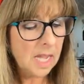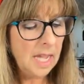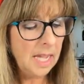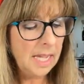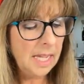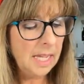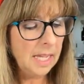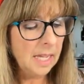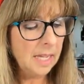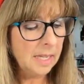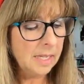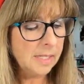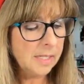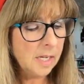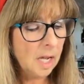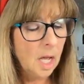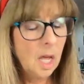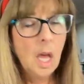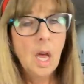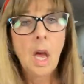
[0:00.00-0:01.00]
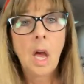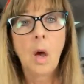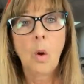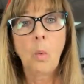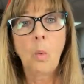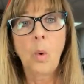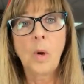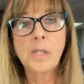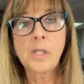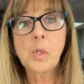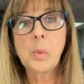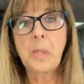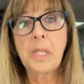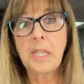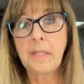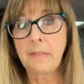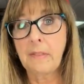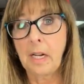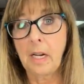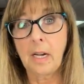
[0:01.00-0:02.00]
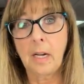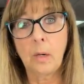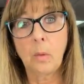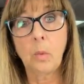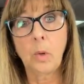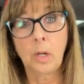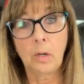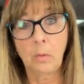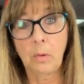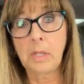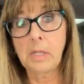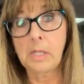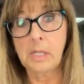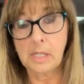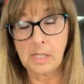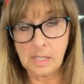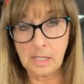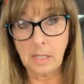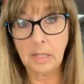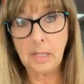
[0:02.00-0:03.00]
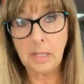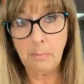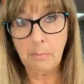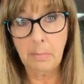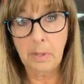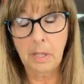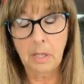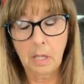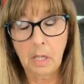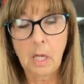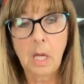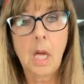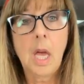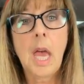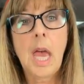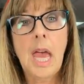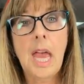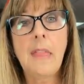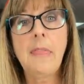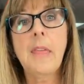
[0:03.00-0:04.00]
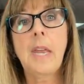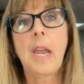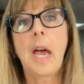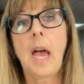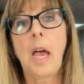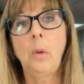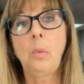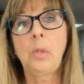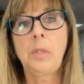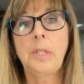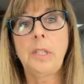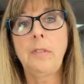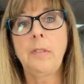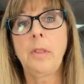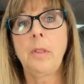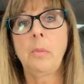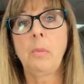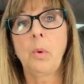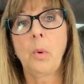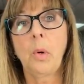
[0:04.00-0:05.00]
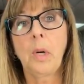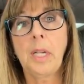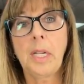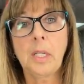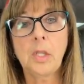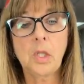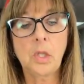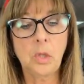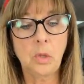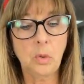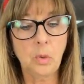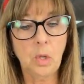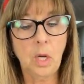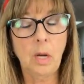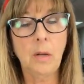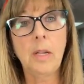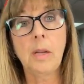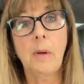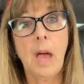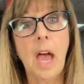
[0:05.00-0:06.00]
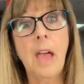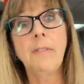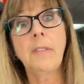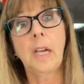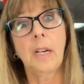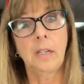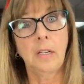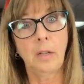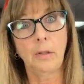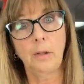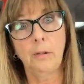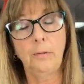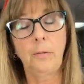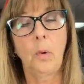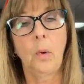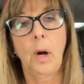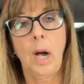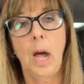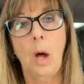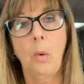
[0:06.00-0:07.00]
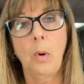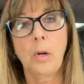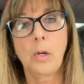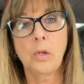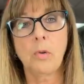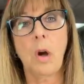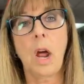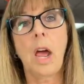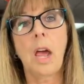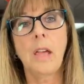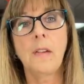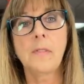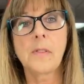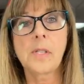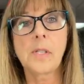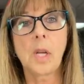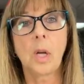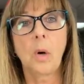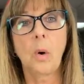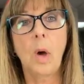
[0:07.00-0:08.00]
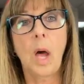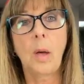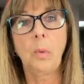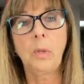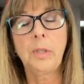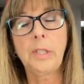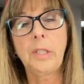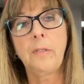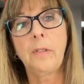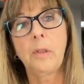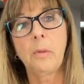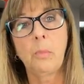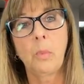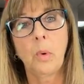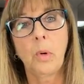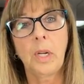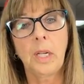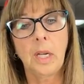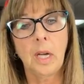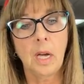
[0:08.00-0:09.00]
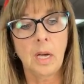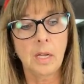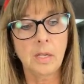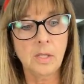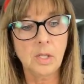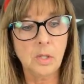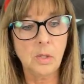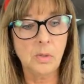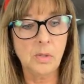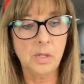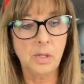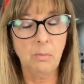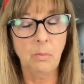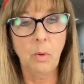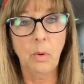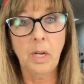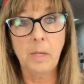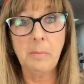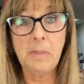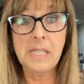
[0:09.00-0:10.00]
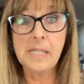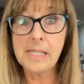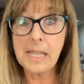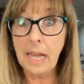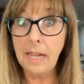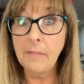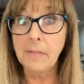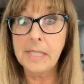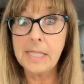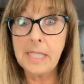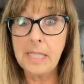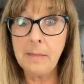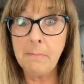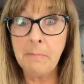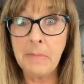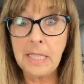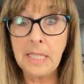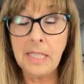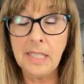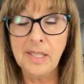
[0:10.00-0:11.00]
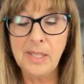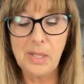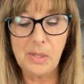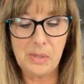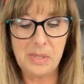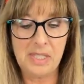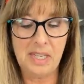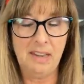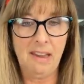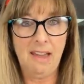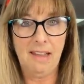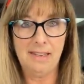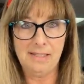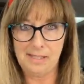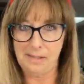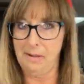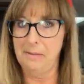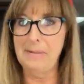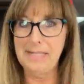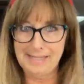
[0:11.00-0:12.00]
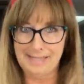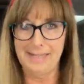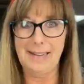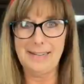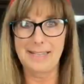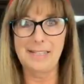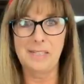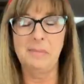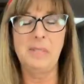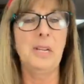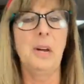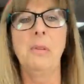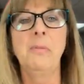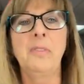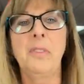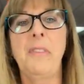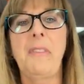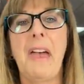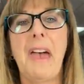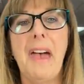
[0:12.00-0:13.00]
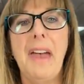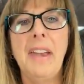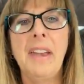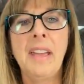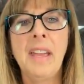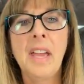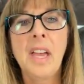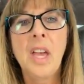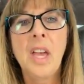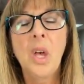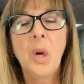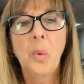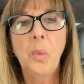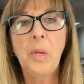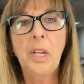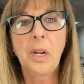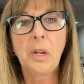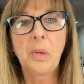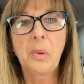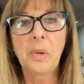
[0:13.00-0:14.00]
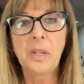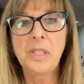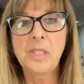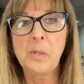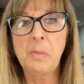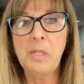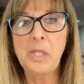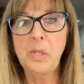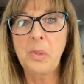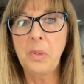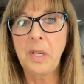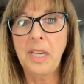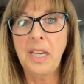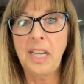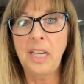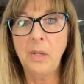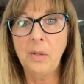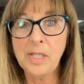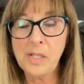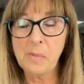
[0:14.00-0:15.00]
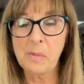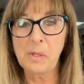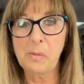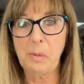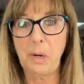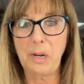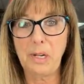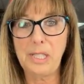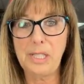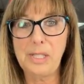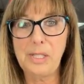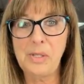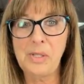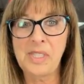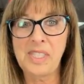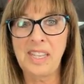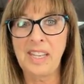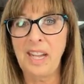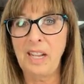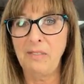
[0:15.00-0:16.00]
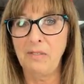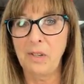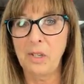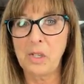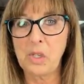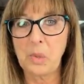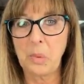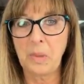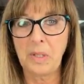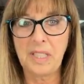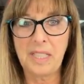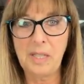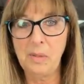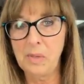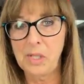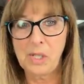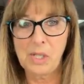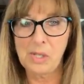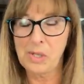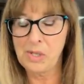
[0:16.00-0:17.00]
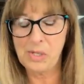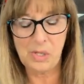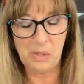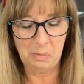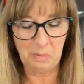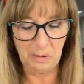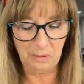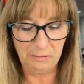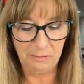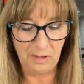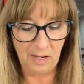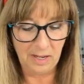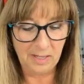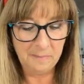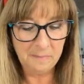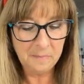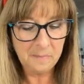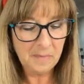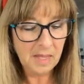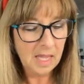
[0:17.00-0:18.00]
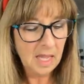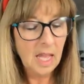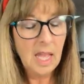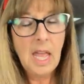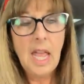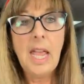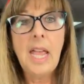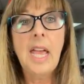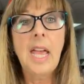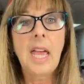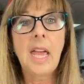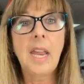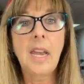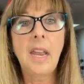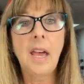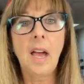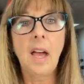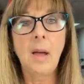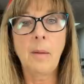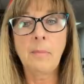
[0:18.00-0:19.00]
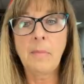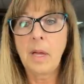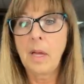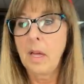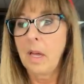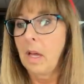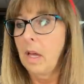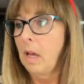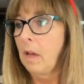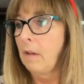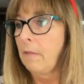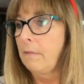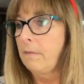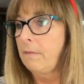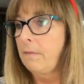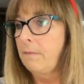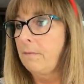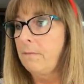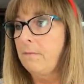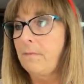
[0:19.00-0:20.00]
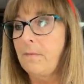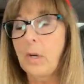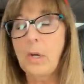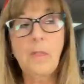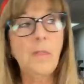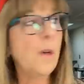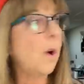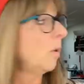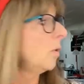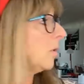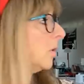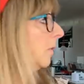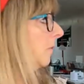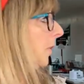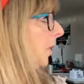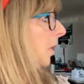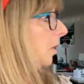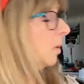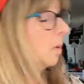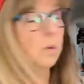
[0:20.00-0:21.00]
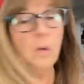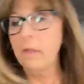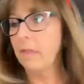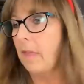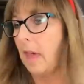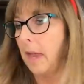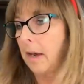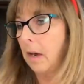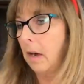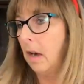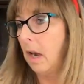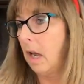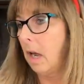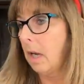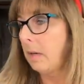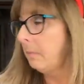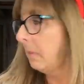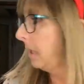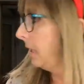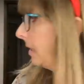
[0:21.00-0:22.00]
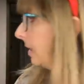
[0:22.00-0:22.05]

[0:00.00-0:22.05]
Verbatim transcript: And once we get there, we're going to sleep. And then I will leave in the morning to, I've got another four hour drive. So I will leave in the morning on Tuesday morning because I have a team meeting Tuesday night. So I'm excited to be home for that. We are going to be doing a Christmas party Tuesday night virtually, which is super fun. And um, for those of you that are on my